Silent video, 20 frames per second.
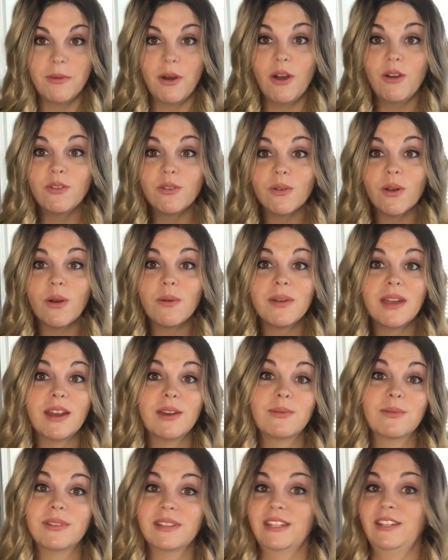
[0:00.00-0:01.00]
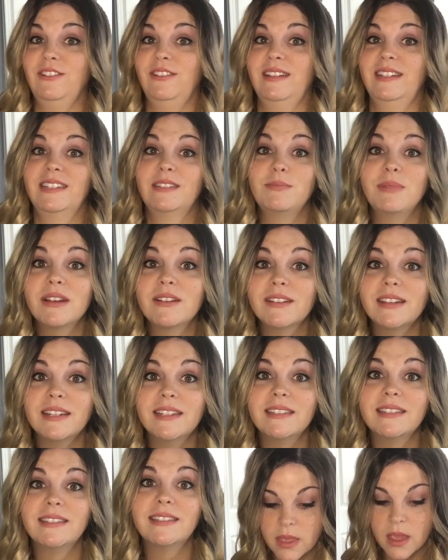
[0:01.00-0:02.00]
Overall, we had a really good
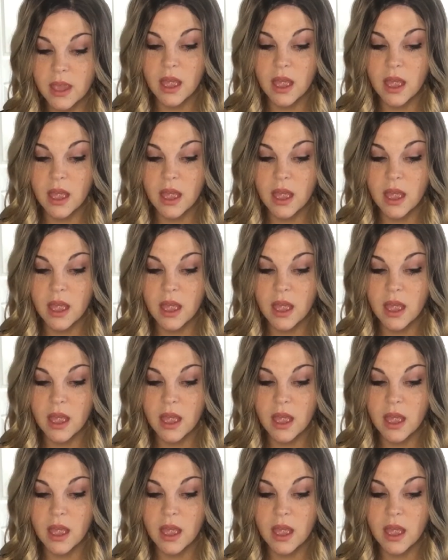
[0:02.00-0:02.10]
experience.